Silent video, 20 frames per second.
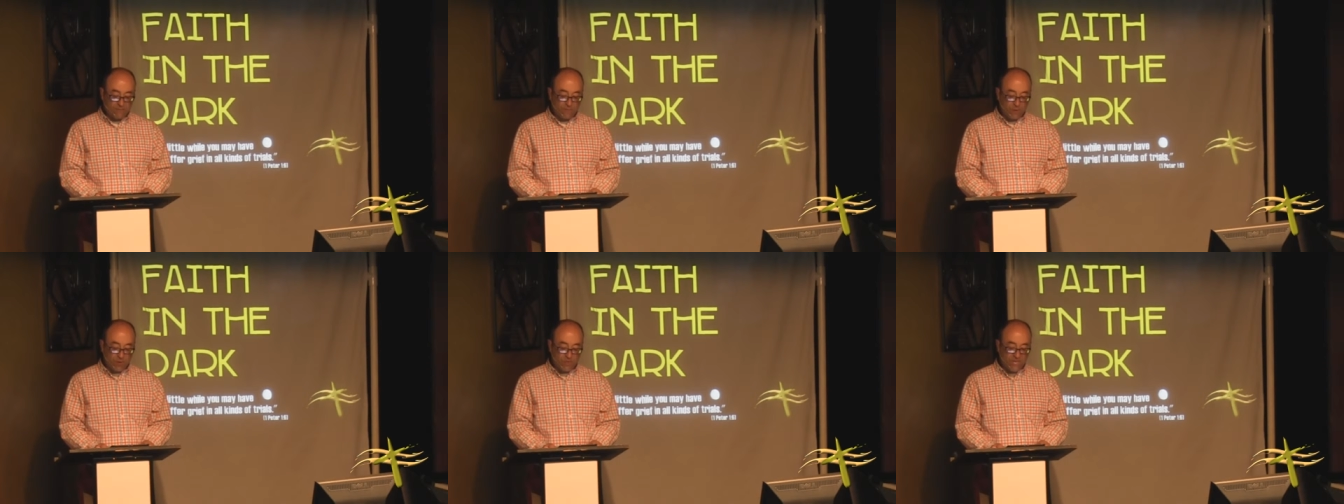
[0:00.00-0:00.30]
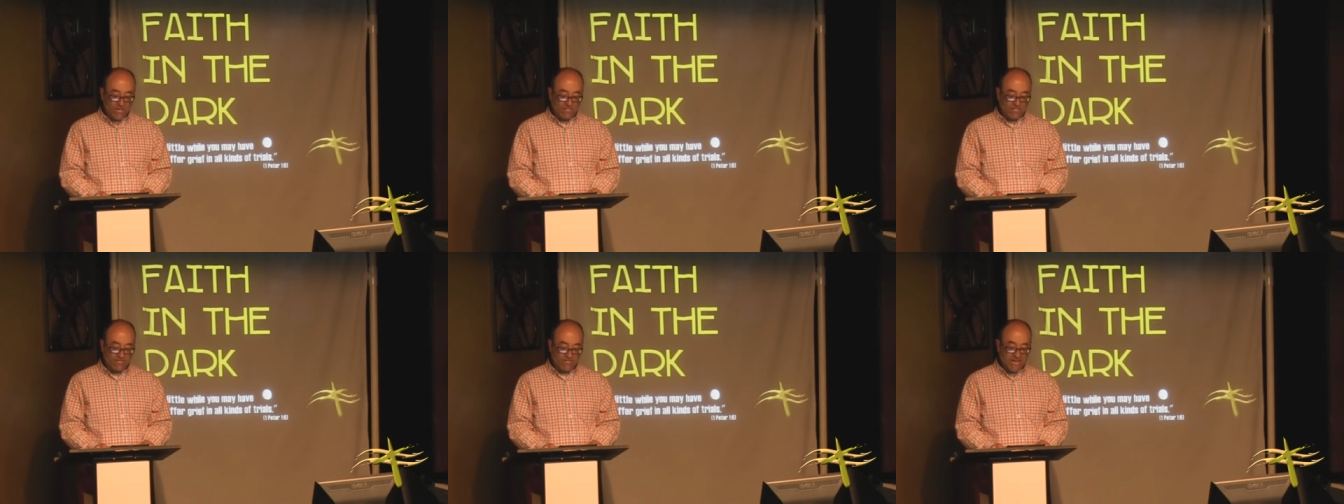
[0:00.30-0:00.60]

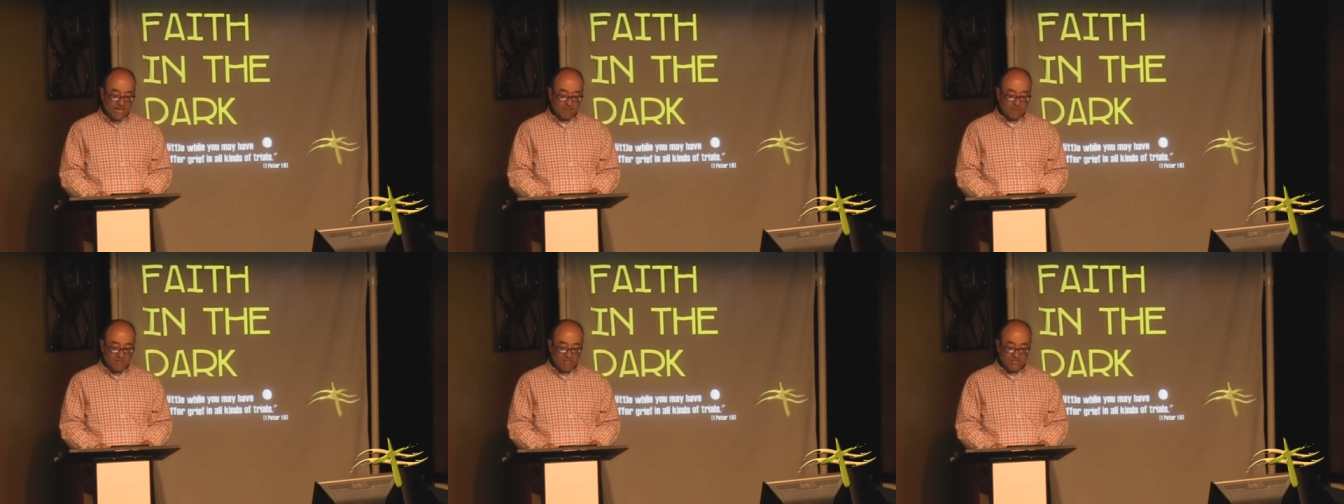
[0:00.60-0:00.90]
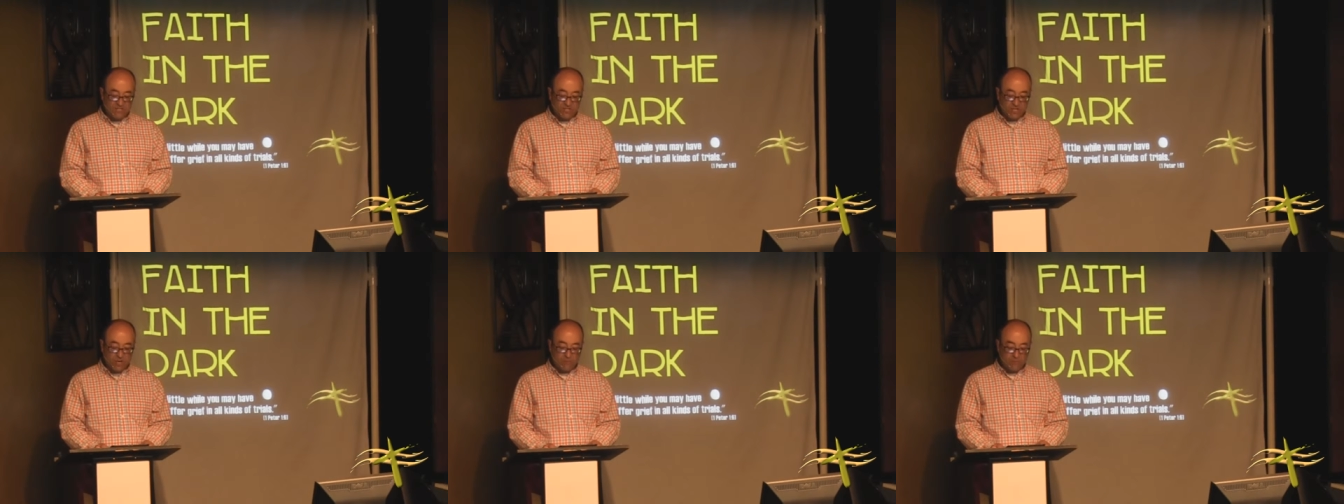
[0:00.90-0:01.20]
Before they escaped,
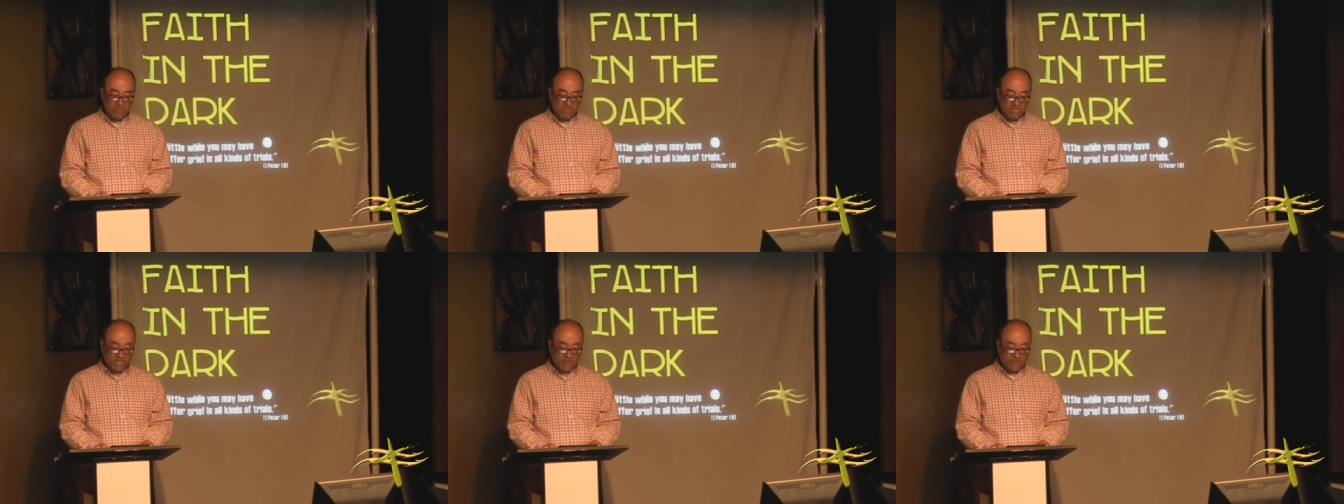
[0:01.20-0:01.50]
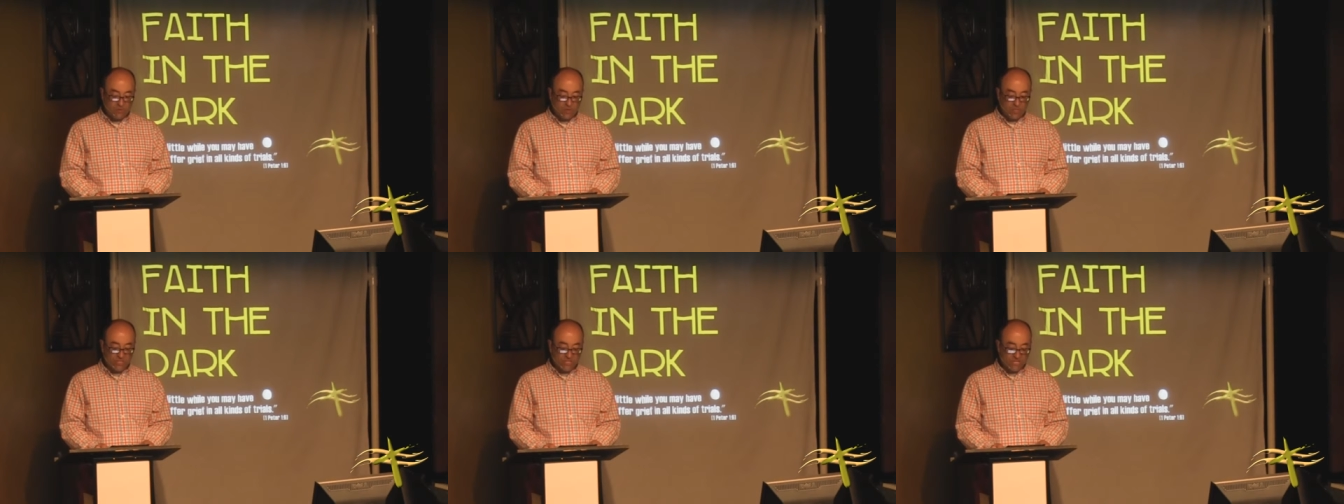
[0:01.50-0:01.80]
they saw
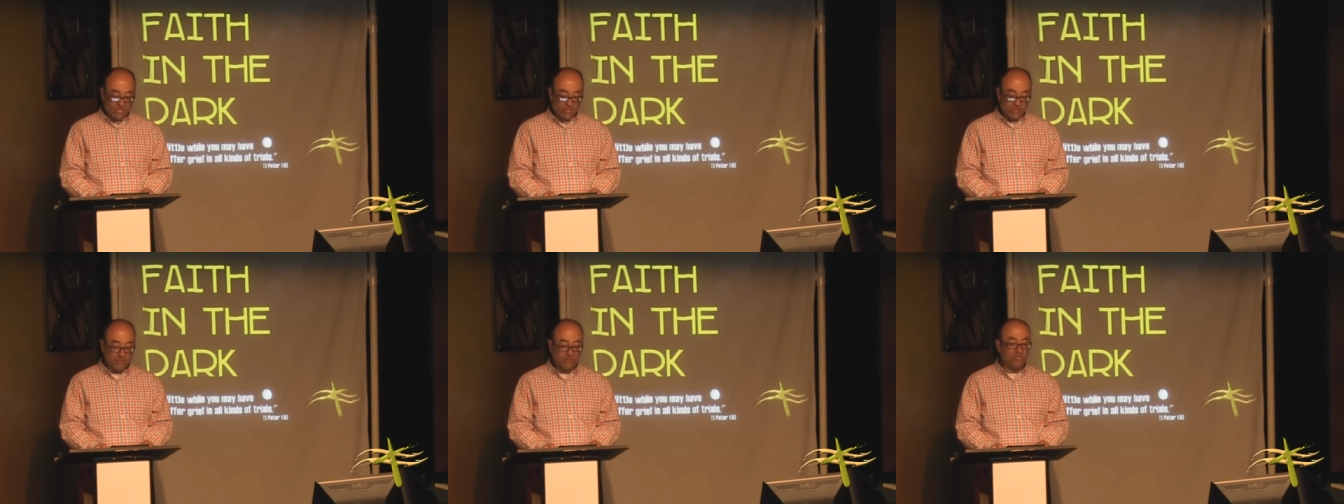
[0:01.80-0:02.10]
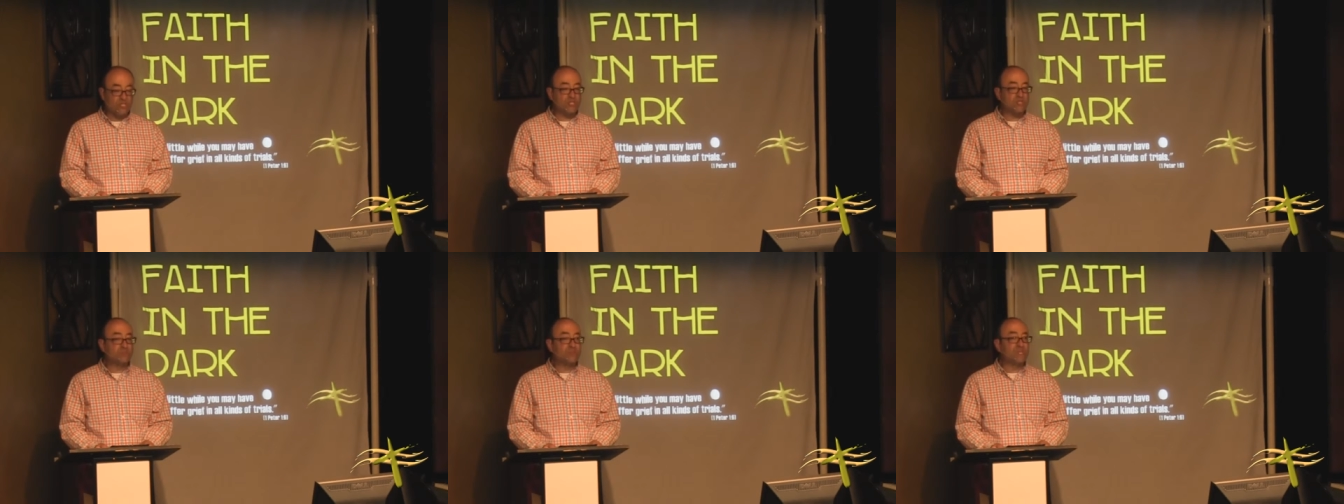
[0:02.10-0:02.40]
believers
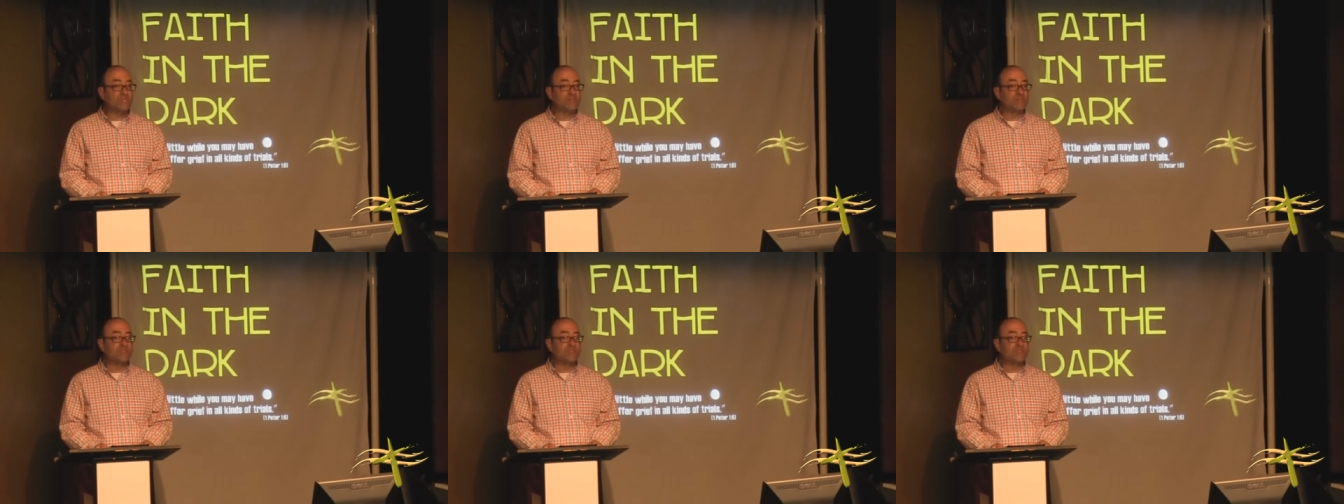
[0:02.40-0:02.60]
killed just